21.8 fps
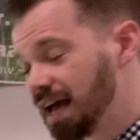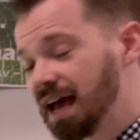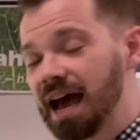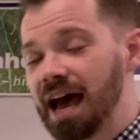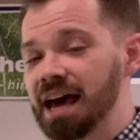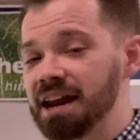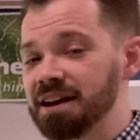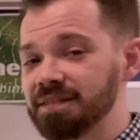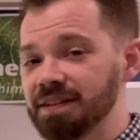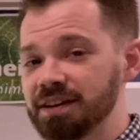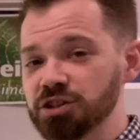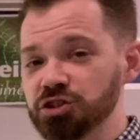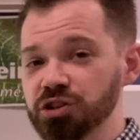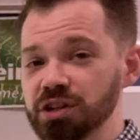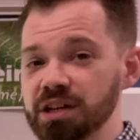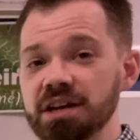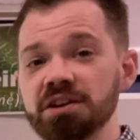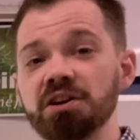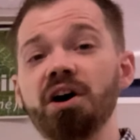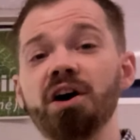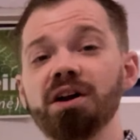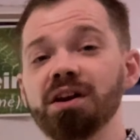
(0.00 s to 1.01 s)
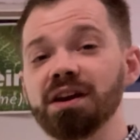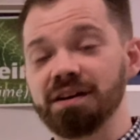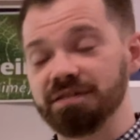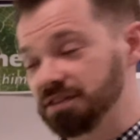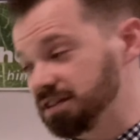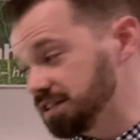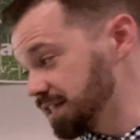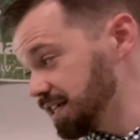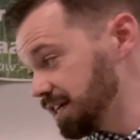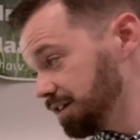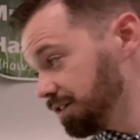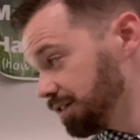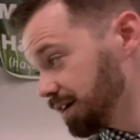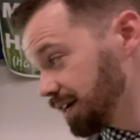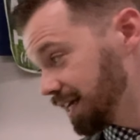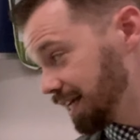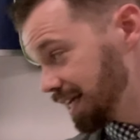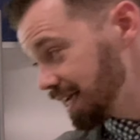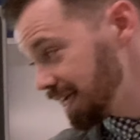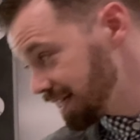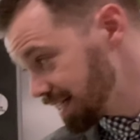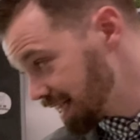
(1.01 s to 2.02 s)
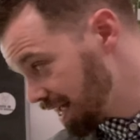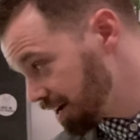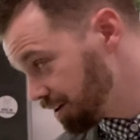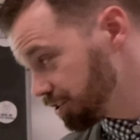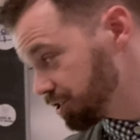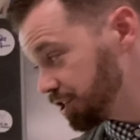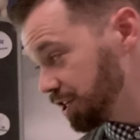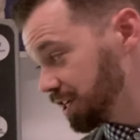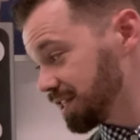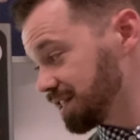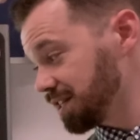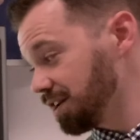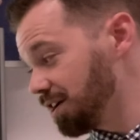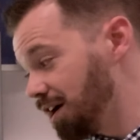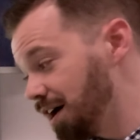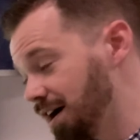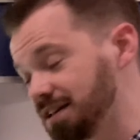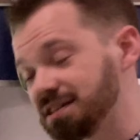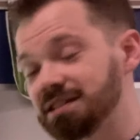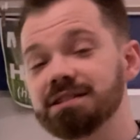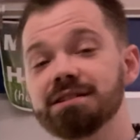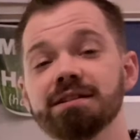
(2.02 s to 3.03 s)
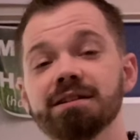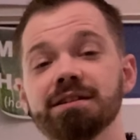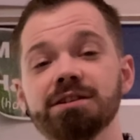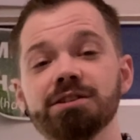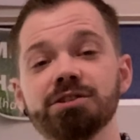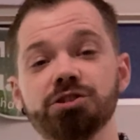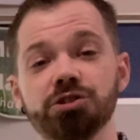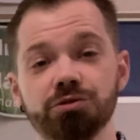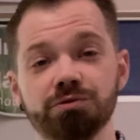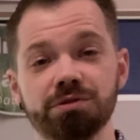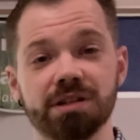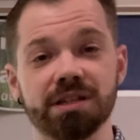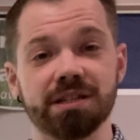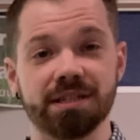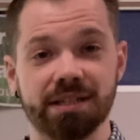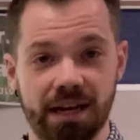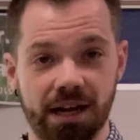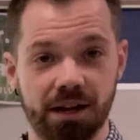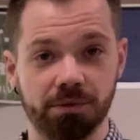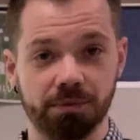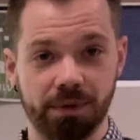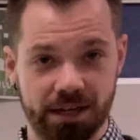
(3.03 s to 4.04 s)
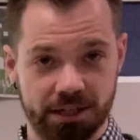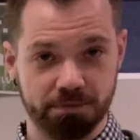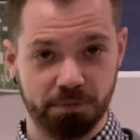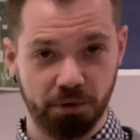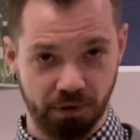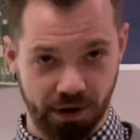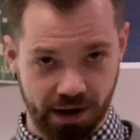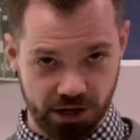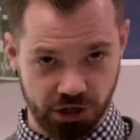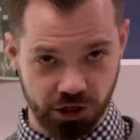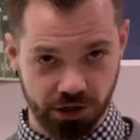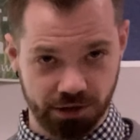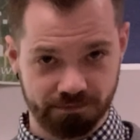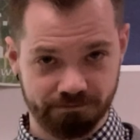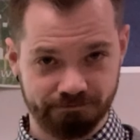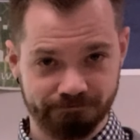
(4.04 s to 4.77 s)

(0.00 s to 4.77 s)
and eventually at all levels here, heat energy is lost due to cell respiration.